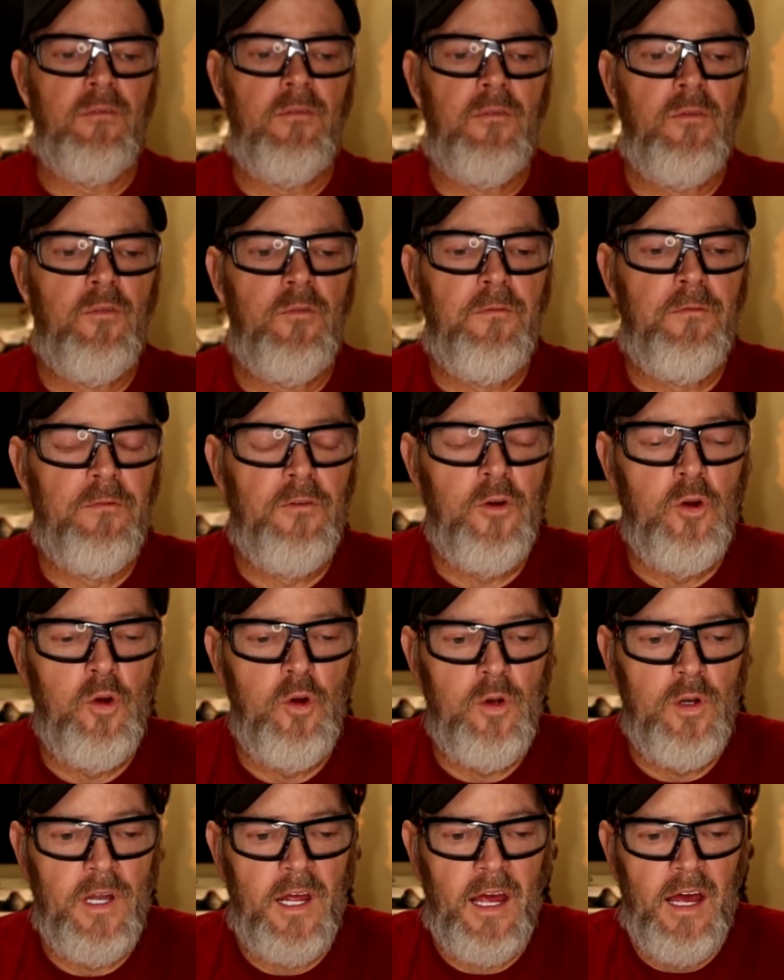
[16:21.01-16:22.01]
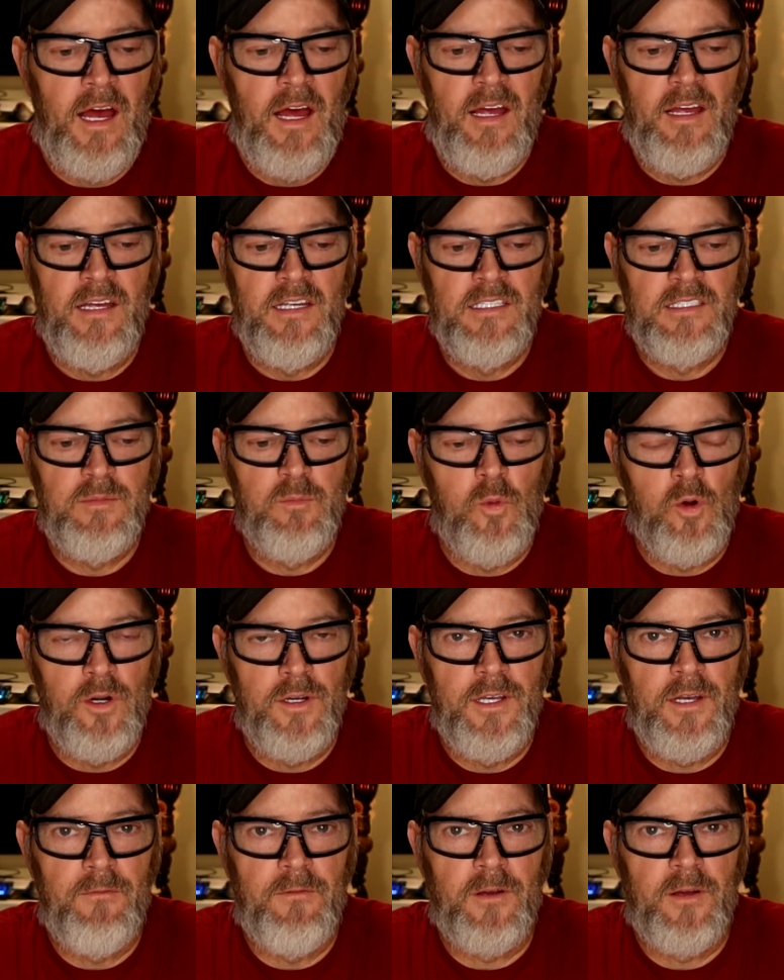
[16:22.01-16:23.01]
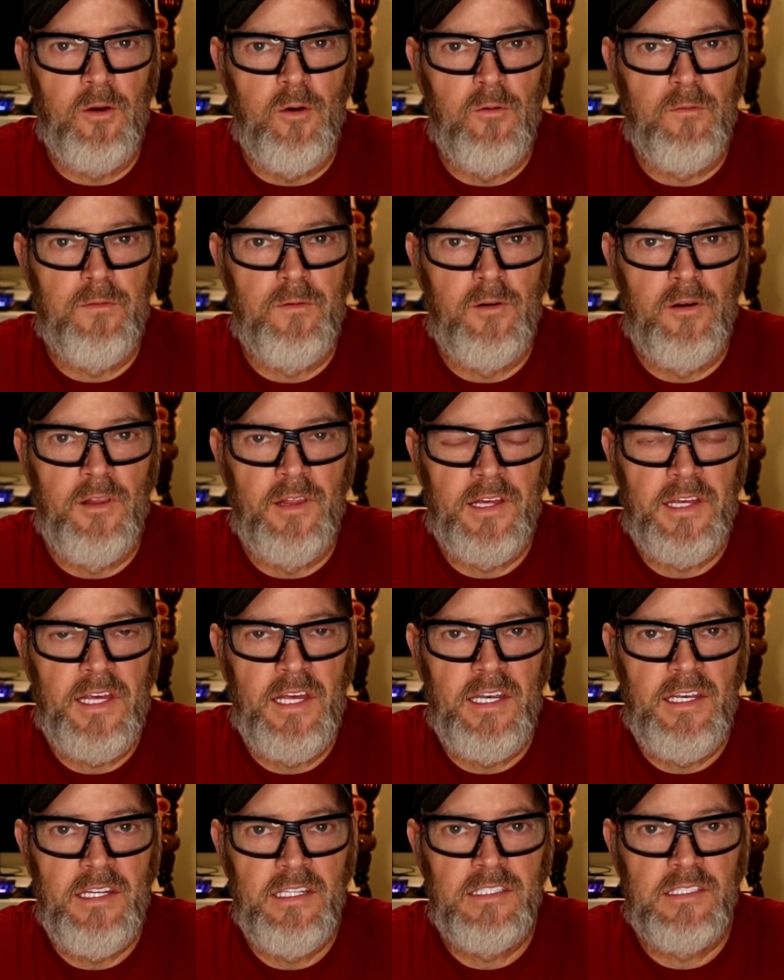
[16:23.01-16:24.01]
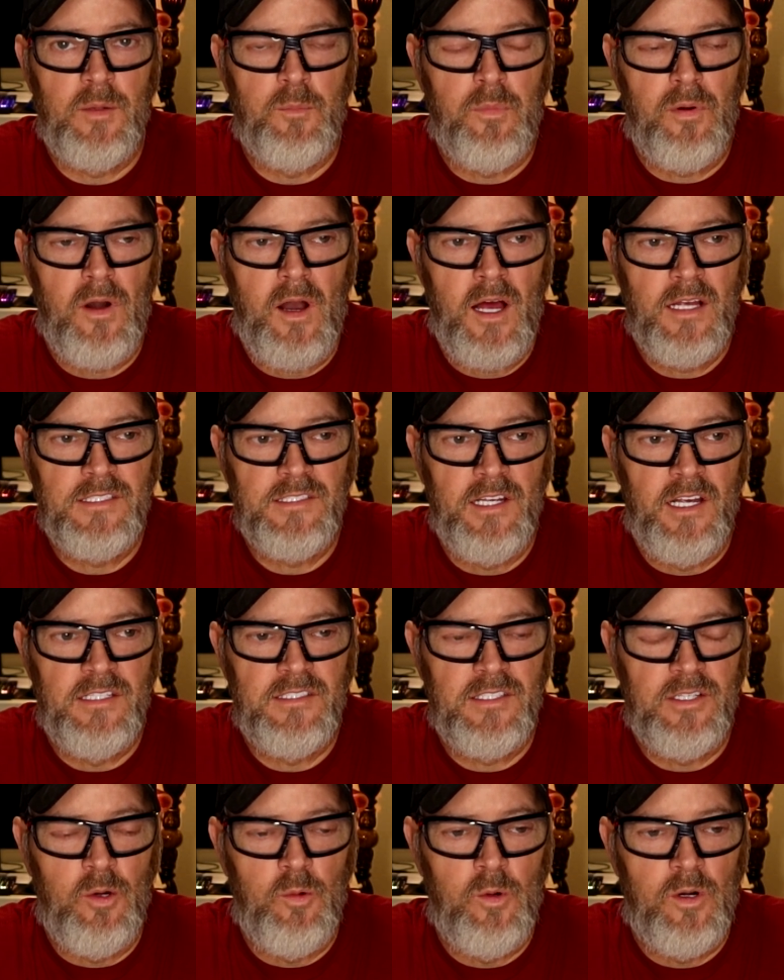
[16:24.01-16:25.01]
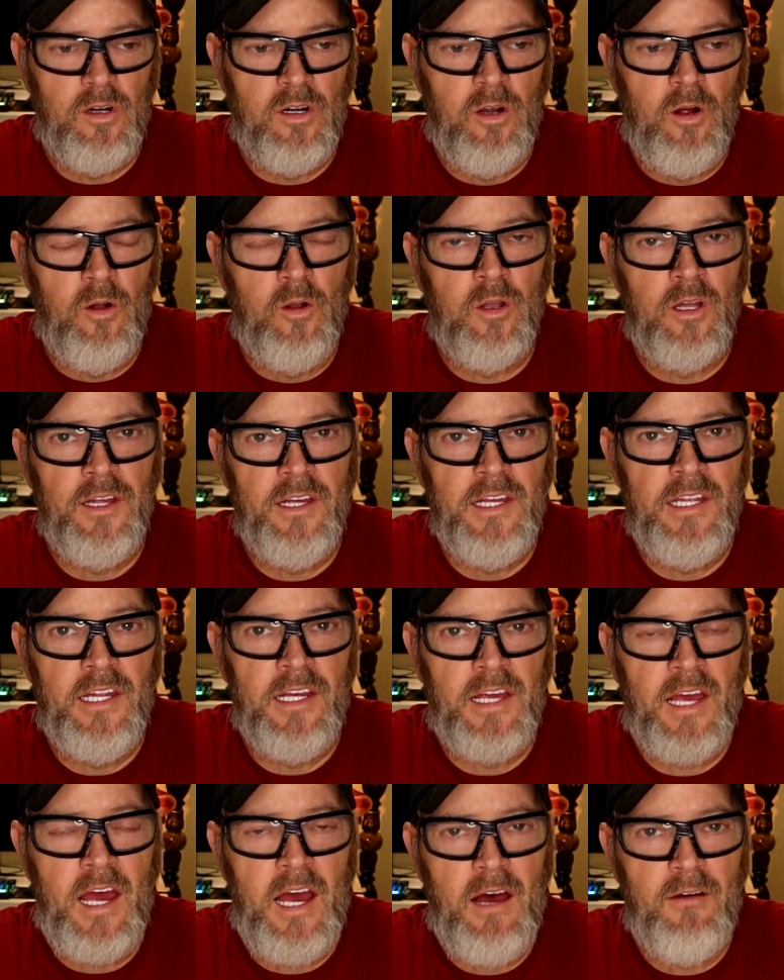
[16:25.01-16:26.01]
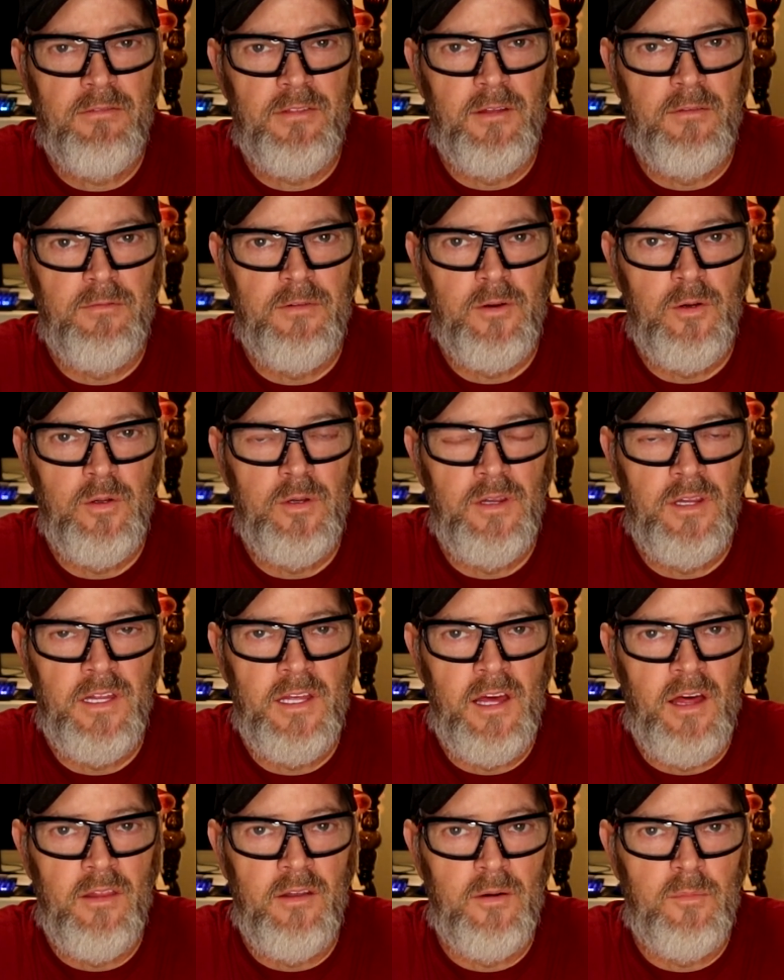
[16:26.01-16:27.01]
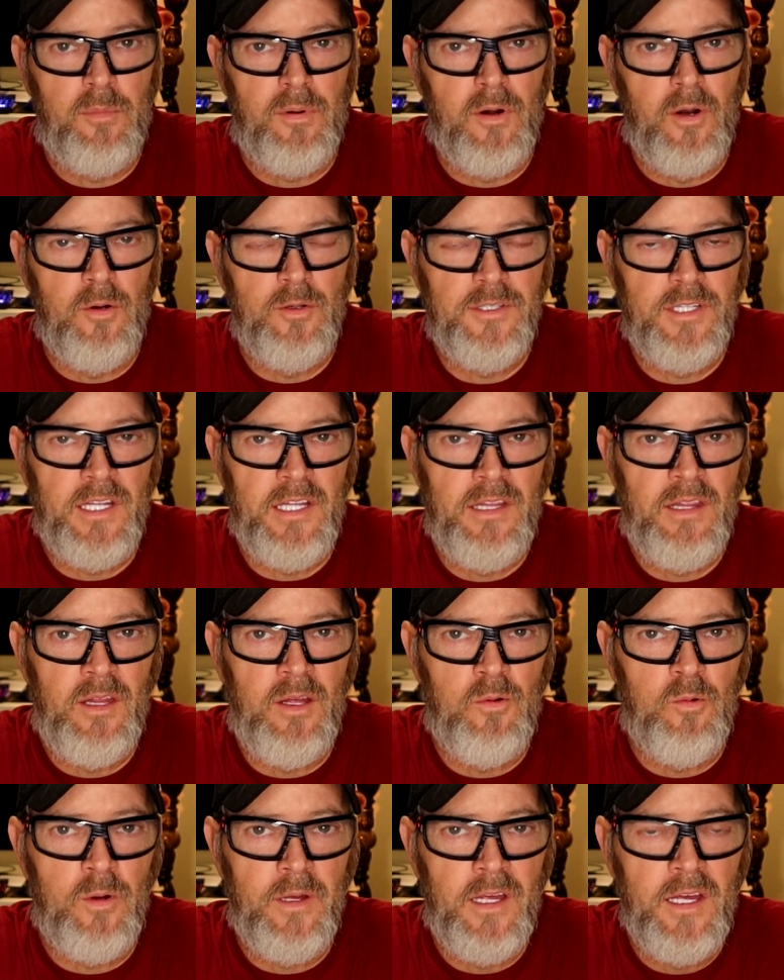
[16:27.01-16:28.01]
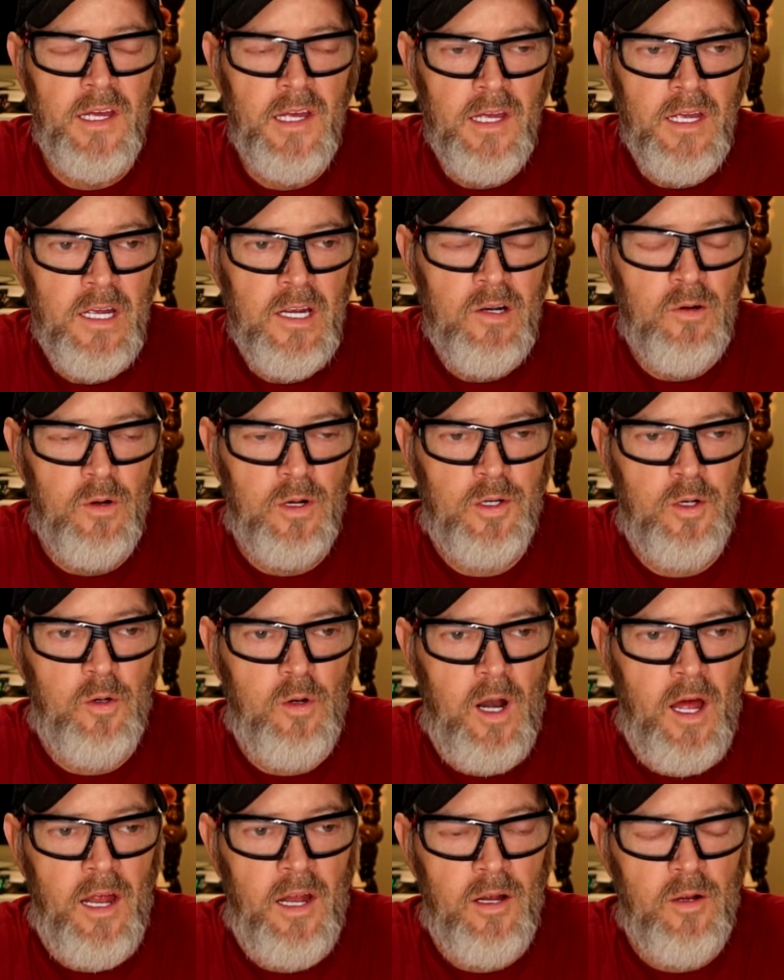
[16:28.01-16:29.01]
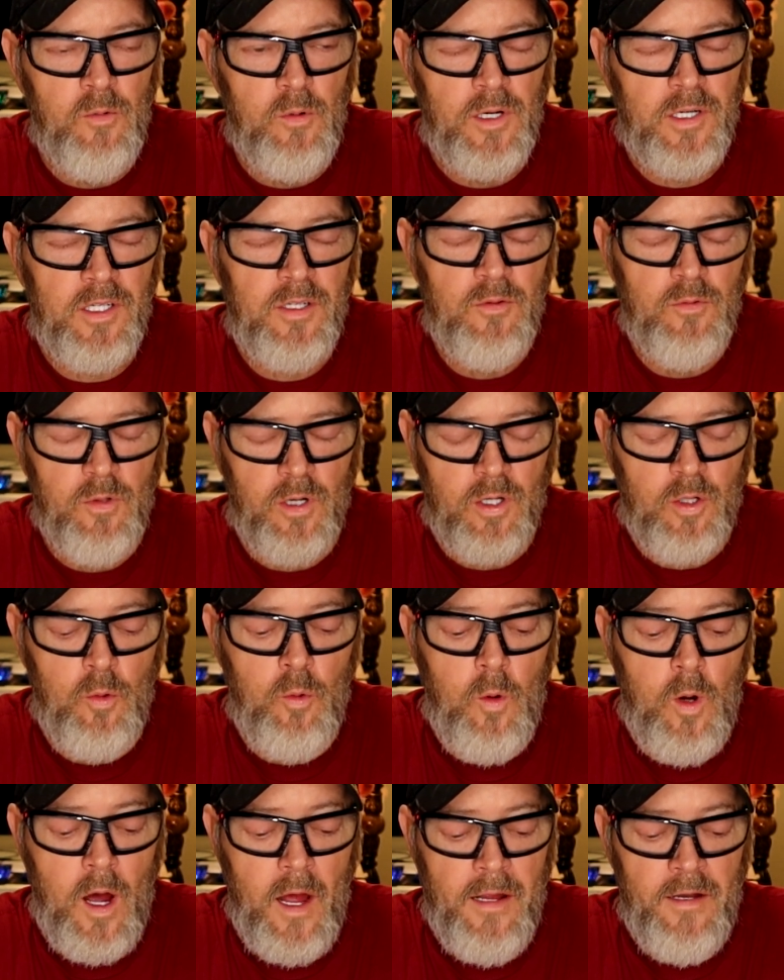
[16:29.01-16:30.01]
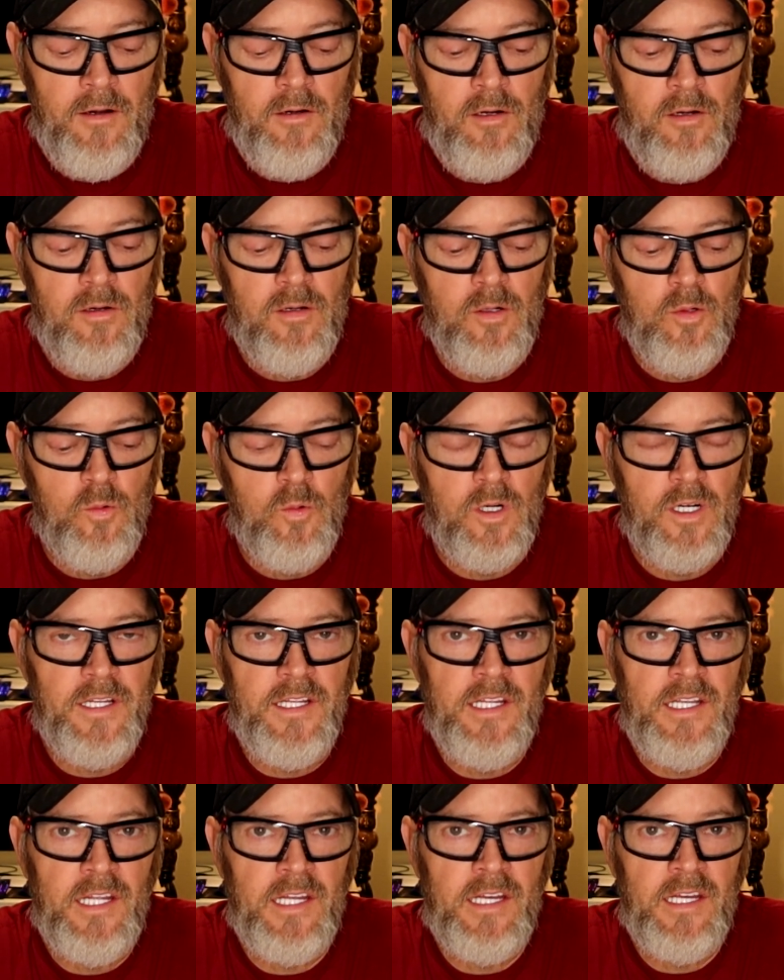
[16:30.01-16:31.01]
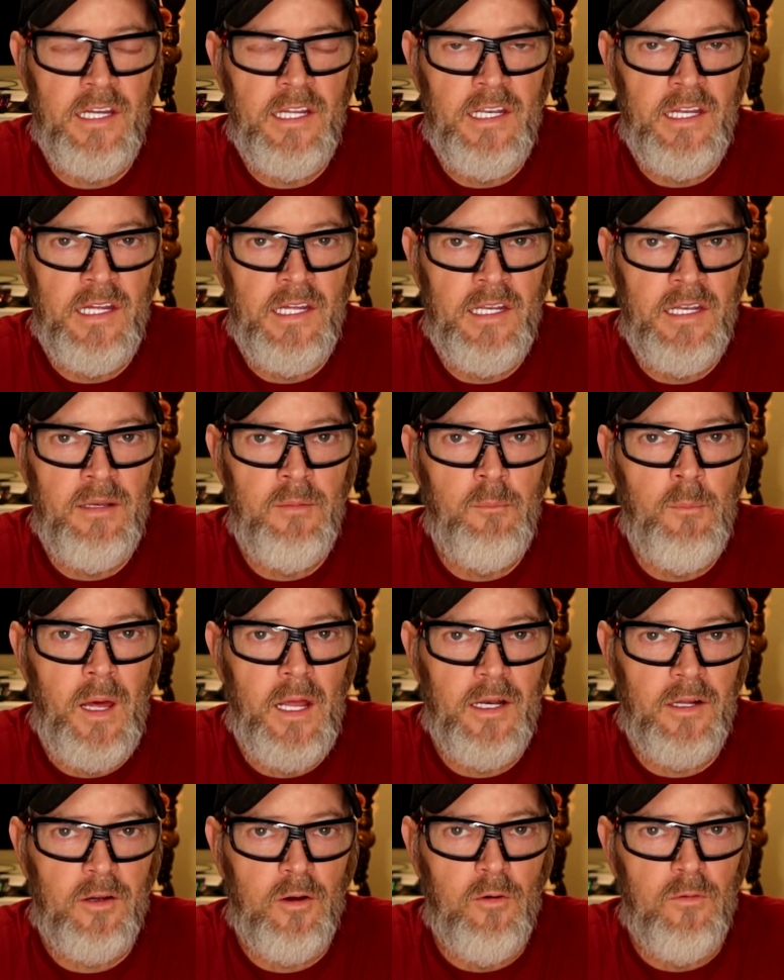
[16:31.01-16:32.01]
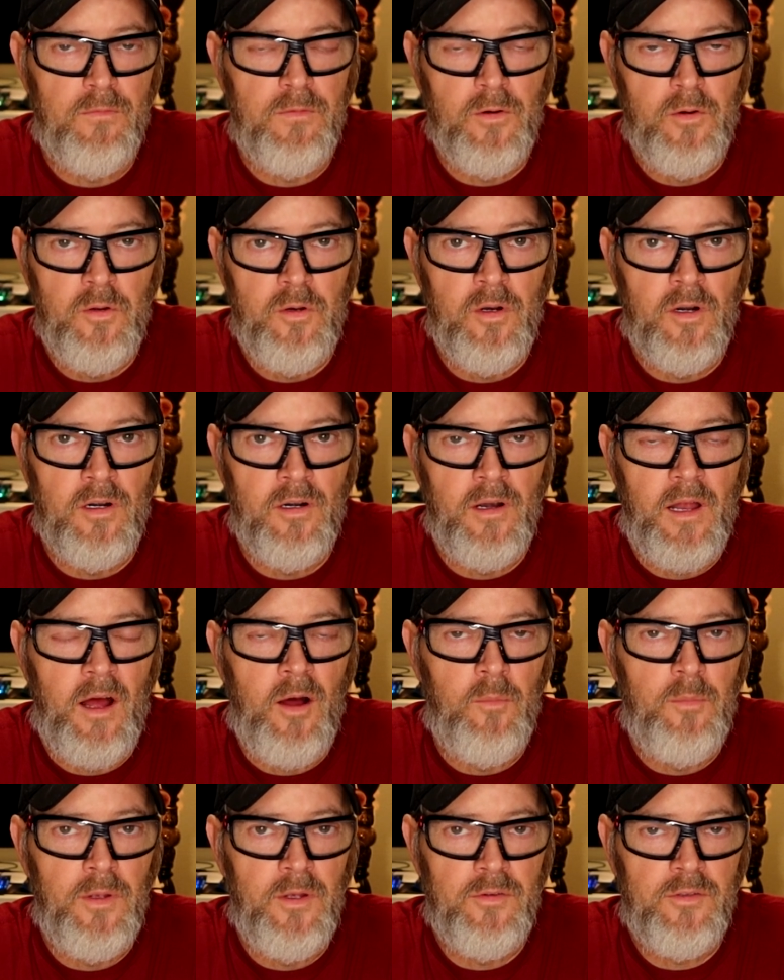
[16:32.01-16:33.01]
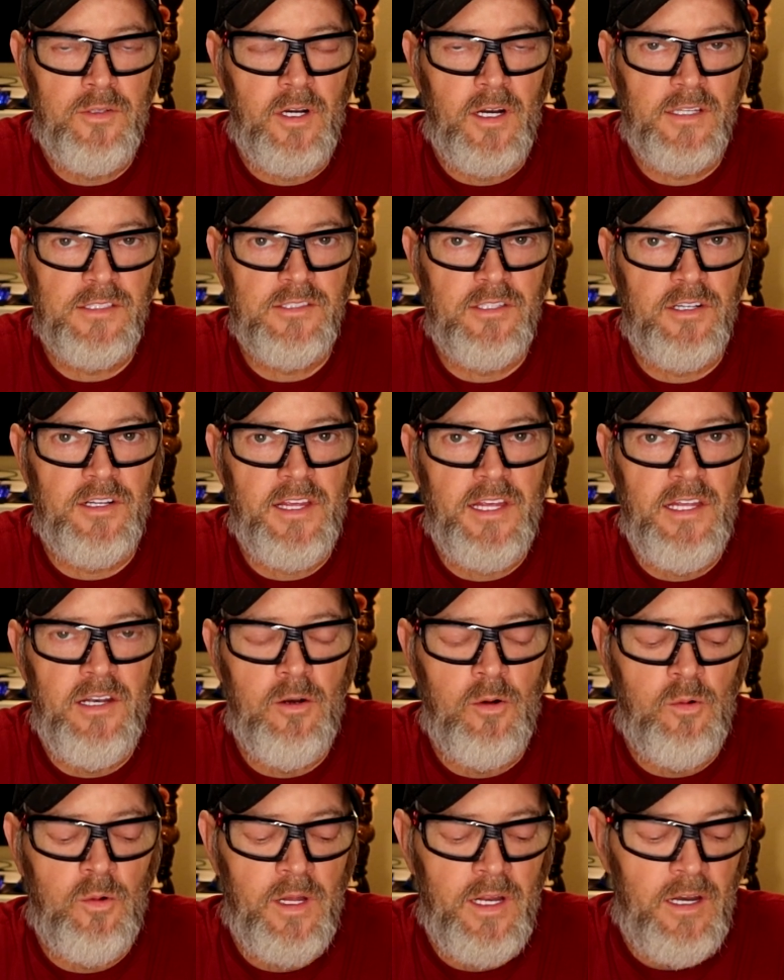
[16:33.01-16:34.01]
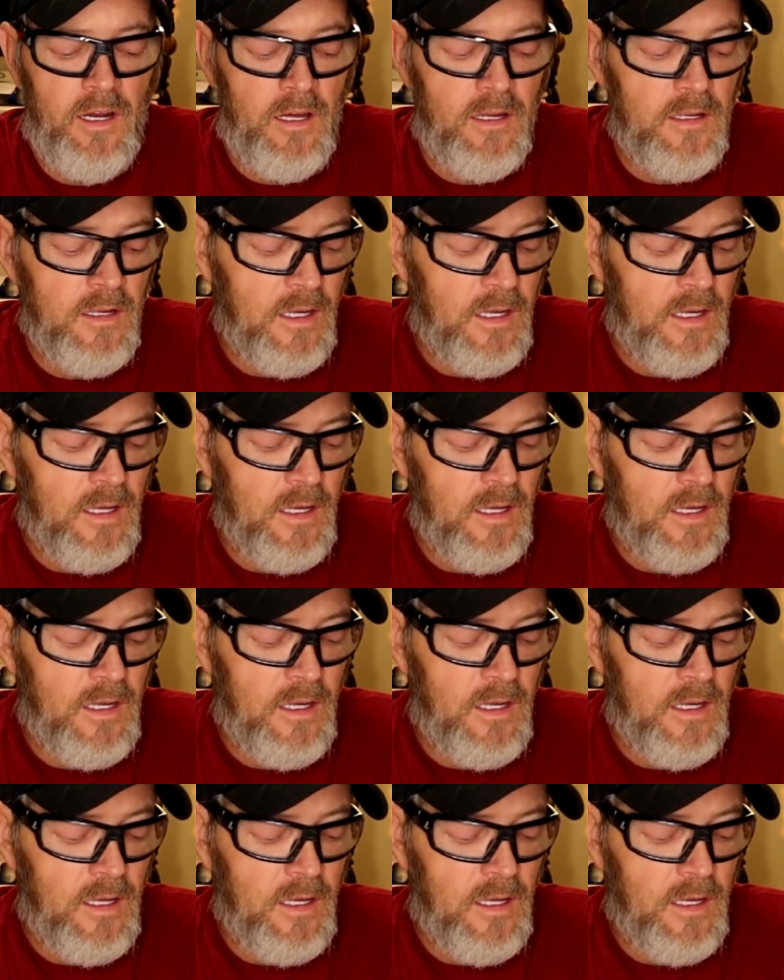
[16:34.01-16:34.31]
food is more difficult for the kidneys to process, so we're only eating half the food, and the other protein that we require, we're eating it in medical food or Albutrix or Ketorina.